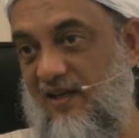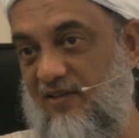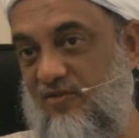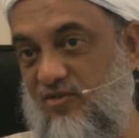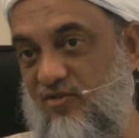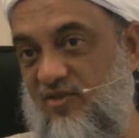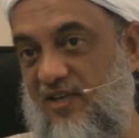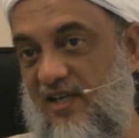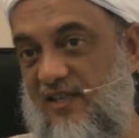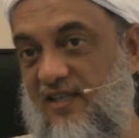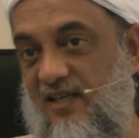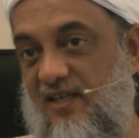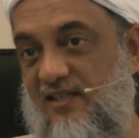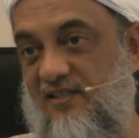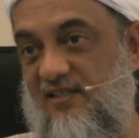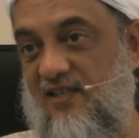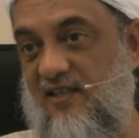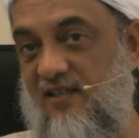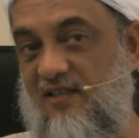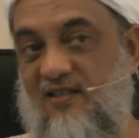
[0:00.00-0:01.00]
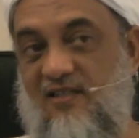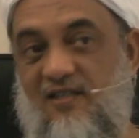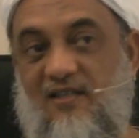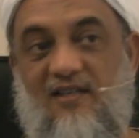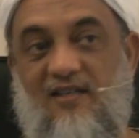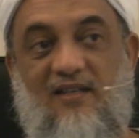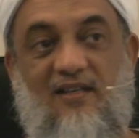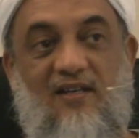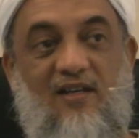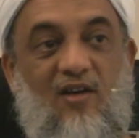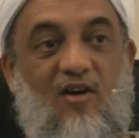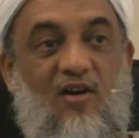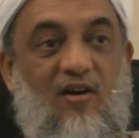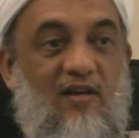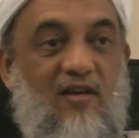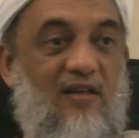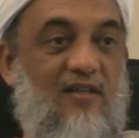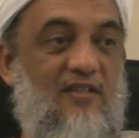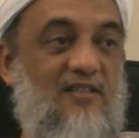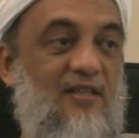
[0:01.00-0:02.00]
So Shah Jahan sent
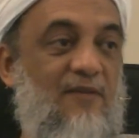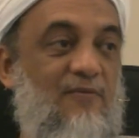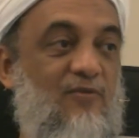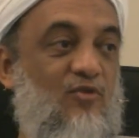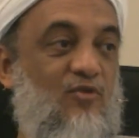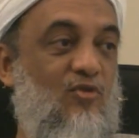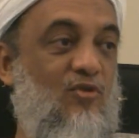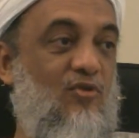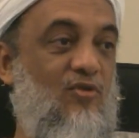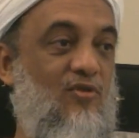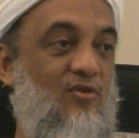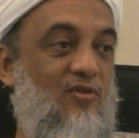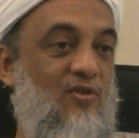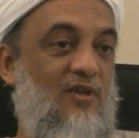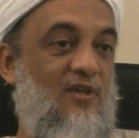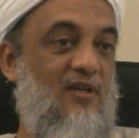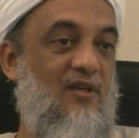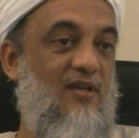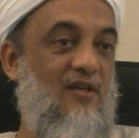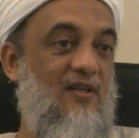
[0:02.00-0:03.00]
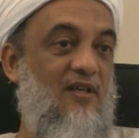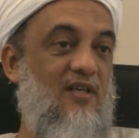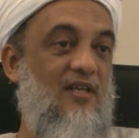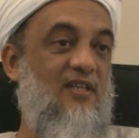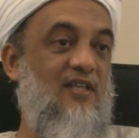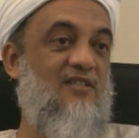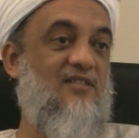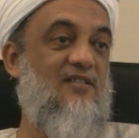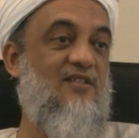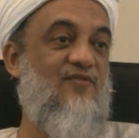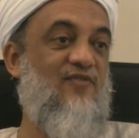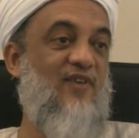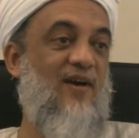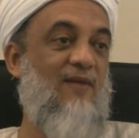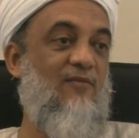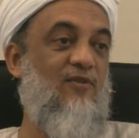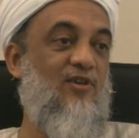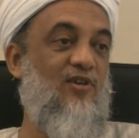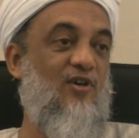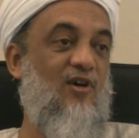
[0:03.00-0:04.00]
Aurangzeb to release the
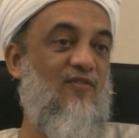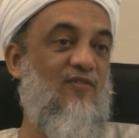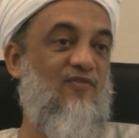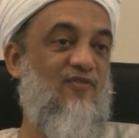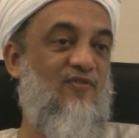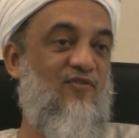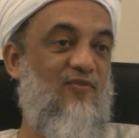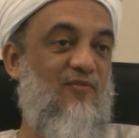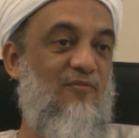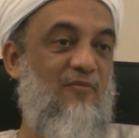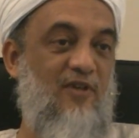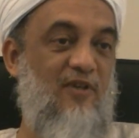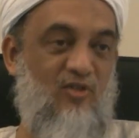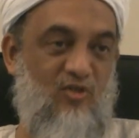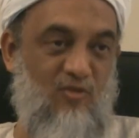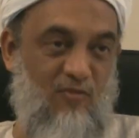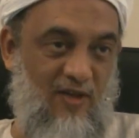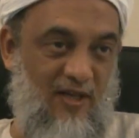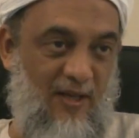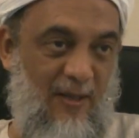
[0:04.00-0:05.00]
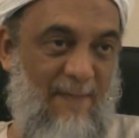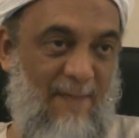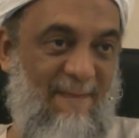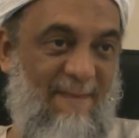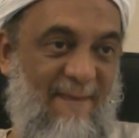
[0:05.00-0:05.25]
family of Mir Jumla.